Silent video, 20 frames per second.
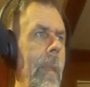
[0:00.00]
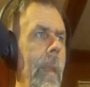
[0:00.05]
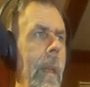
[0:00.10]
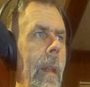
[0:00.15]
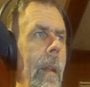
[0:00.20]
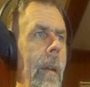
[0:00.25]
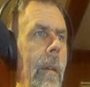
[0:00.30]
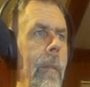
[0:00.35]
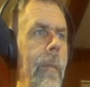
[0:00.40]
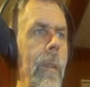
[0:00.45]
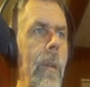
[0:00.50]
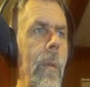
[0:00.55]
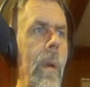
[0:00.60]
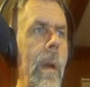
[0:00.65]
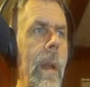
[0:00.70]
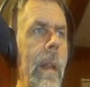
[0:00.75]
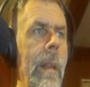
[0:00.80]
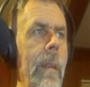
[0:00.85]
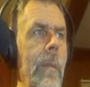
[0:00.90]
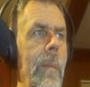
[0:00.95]
if you're
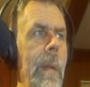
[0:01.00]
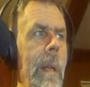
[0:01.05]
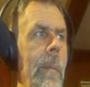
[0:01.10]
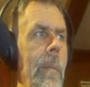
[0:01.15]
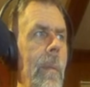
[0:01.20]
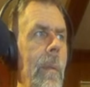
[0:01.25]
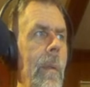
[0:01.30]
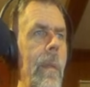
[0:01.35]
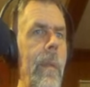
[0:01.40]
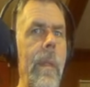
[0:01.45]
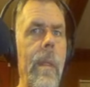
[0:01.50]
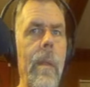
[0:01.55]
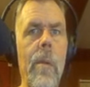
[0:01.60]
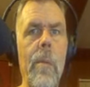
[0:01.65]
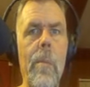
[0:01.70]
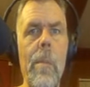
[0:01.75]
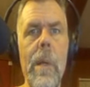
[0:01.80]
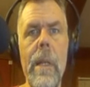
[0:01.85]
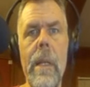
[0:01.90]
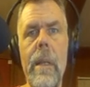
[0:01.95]
one of these people
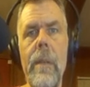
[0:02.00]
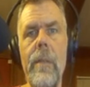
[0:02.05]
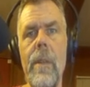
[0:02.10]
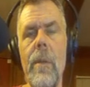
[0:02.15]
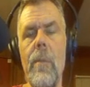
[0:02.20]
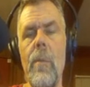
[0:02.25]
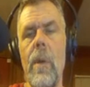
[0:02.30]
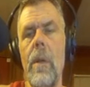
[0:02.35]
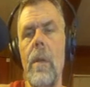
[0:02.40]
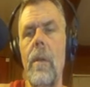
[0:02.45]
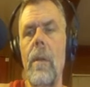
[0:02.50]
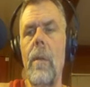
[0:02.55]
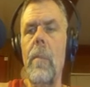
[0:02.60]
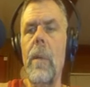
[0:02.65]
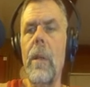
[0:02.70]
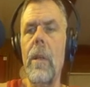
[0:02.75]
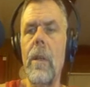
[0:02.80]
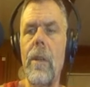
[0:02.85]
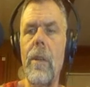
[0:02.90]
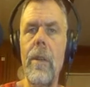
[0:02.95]
who believes in what the
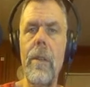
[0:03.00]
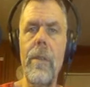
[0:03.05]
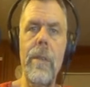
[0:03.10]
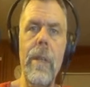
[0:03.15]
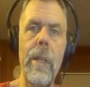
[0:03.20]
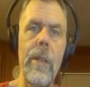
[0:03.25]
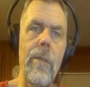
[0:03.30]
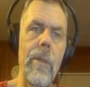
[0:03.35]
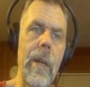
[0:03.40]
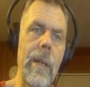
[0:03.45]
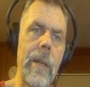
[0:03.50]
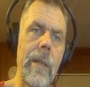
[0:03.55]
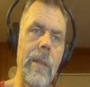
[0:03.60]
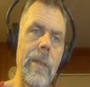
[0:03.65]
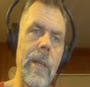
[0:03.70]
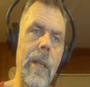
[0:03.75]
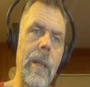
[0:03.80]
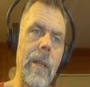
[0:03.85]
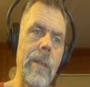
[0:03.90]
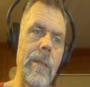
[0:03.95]
bill of goods they tried to
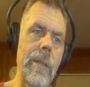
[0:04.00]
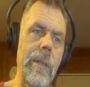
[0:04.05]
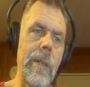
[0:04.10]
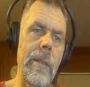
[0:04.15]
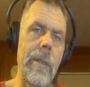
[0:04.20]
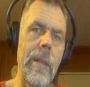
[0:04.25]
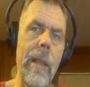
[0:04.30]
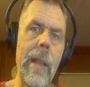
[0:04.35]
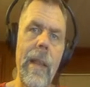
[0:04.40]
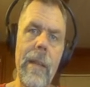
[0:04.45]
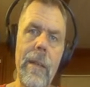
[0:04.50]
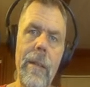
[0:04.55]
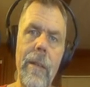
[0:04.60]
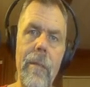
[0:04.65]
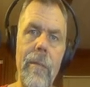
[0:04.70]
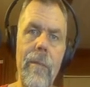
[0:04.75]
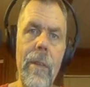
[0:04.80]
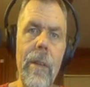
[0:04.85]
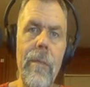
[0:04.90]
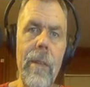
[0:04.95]
sell us since the
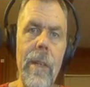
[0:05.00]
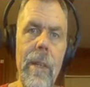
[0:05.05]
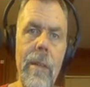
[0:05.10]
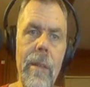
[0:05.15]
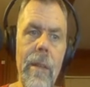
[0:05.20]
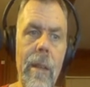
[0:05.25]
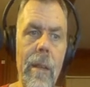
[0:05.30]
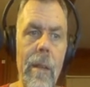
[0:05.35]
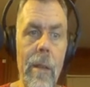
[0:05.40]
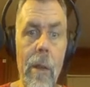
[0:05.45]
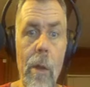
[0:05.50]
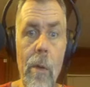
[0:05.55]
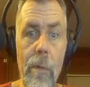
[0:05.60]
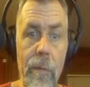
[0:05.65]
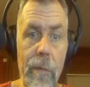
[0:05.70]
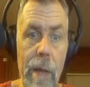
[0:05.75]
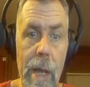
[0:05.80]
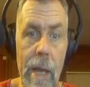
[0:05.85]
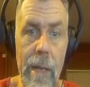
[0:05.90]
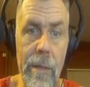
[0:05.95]
1950s, that low
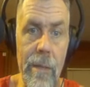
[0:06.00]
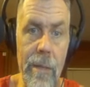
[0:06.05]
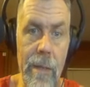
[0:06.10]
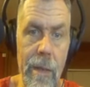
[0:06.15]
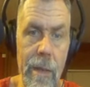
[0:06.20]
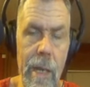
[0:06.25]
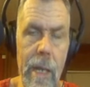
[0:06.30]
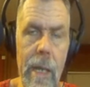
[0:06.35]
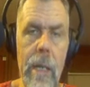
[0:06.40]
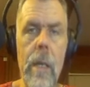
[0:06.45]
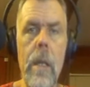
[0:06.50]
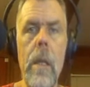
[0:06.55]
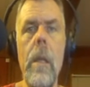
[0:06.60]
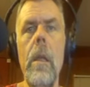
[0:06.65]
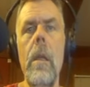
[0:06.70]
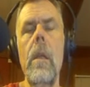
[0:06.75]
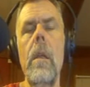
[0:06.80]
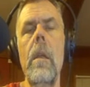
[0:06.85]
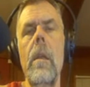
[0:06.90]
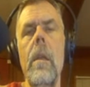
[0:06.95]
fat is the thing.
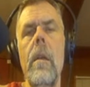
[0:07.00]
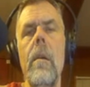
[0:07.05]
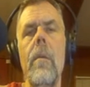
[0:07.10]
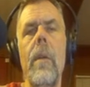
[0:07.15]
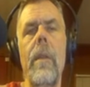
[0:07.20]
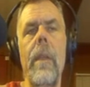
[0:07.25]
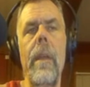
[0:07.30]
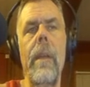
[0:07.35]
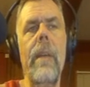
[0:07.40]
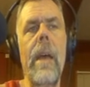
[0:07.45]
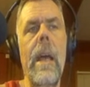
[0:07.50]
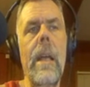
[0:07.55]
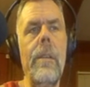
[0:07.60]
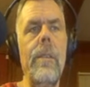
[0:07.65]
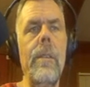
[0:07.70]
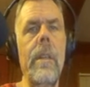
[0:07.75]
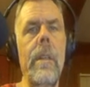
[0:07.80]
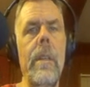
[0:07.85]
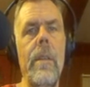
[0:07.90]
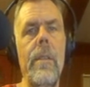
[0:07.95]
Well, they've
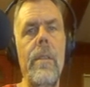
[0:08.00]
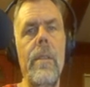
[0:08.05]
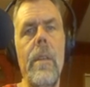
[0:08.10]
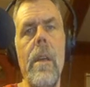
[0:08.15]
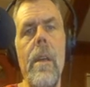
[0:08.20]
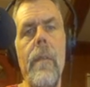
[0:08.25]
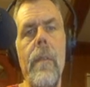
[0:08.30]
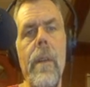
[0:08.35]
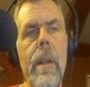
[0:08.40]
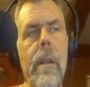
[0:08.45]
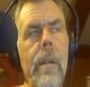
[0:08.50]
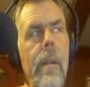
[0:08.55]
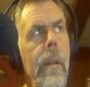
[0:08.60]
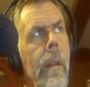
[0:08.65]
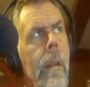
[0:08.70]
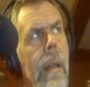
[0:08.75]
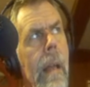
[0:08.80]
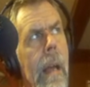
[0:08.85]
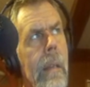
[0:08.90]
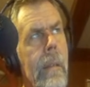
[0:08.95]
actually discovered here in
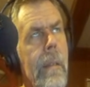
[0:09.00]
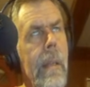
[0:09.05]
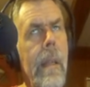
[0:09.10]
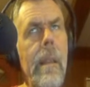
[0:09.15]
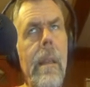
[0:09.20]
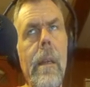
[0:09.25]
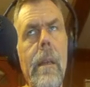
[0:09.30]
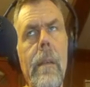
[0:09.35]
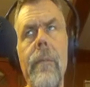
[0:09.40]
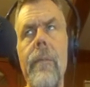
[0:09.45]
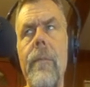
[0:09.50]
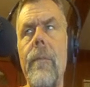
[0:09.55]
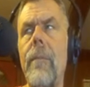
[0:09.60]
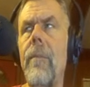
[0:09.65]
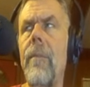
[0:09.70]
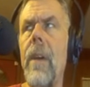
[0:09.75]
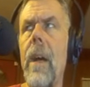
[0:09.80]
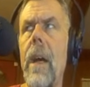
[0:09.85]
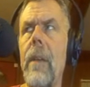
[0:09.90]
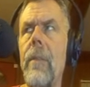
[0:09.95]
the last, I think,
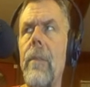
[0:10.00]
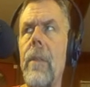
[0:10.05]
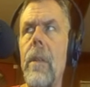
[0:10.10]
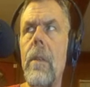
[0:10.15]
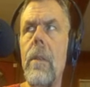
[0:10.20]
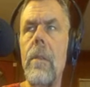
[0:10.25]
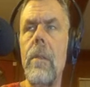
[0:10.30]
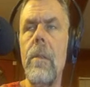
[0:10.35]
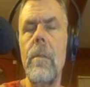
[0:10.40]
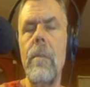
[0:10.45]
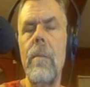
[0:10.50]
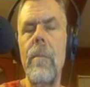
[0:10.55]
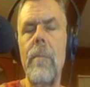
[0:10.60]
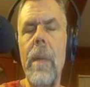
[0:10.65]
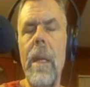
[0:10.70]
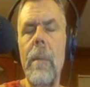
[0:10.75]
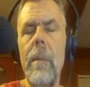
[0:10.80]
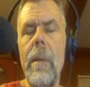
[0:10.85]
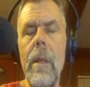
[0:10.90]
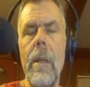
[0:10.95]
5 years,
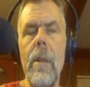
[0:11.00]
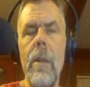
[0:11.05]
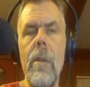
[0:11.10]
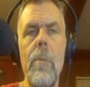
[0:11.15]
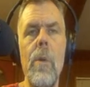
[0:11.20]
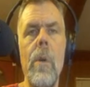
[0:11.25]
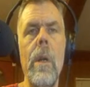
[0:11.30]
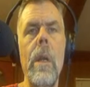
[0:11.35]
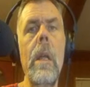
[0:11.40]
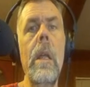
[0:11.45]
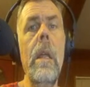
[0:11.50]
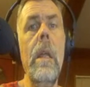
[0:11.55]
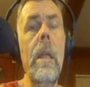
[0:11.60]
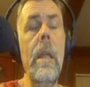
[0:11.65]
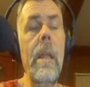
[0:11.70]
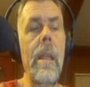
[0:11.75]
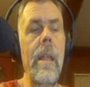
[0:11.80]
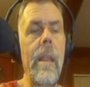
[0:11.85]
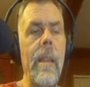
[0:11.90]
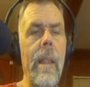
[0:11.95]
maybe a little more,
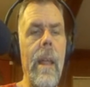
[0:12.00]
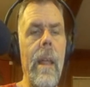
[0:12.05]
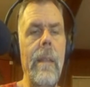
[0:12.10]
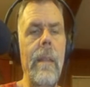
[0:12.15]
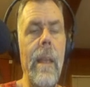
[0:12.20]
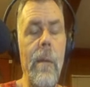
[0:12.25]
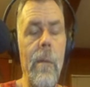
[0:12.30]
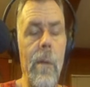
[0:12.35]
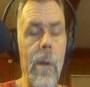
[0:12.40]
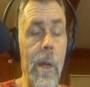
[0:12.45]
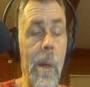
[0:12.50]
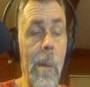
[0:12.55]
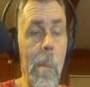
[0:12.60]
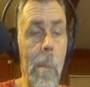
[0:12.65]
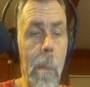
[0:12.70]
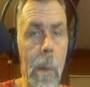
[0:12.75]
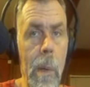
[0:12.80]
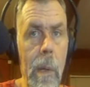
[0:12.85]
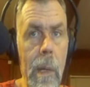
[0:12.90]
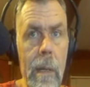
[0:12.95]
that they were
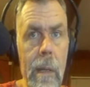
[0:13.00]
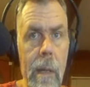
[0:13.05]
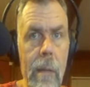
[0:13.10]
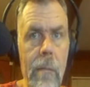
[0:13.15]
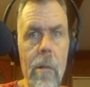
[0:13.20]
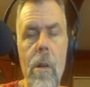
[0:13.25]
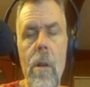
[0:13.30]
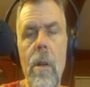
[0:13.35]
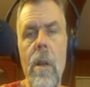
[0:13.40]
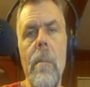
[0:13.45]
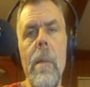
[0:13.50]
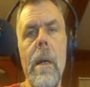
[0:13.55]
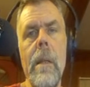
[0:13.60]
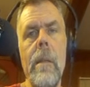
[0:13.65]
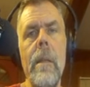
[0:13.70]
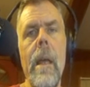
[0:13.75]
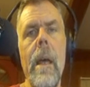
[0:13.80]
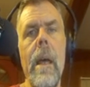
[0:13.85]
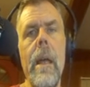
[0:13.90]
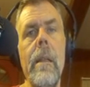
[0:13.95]
completely wrong about
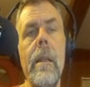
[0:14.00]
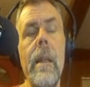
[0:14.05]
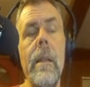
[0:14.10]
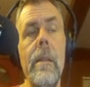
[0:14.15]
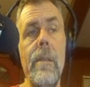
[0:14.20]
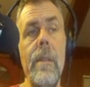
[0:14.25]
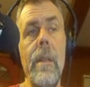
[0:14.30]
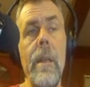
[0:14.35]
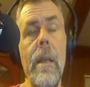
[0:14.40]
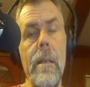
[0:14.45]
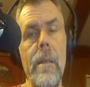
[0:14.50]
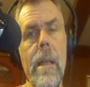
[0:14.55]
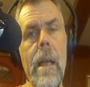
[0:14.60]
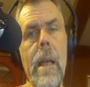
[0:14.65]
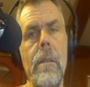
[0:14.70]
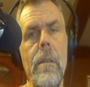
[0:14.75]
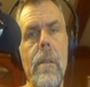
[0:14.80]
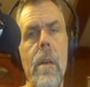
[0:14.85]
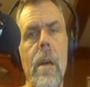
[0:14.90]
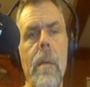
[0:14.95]
that. And that's the
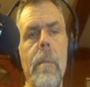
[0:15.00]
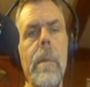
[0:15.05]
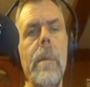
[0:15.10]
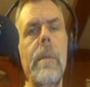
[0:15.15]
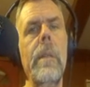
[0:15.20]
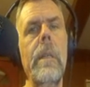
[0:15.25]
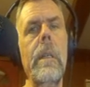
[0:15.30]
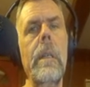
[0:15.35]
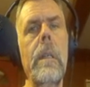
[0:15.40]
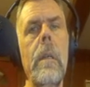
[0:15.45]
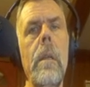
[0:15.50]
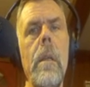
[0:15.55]
exact opposite,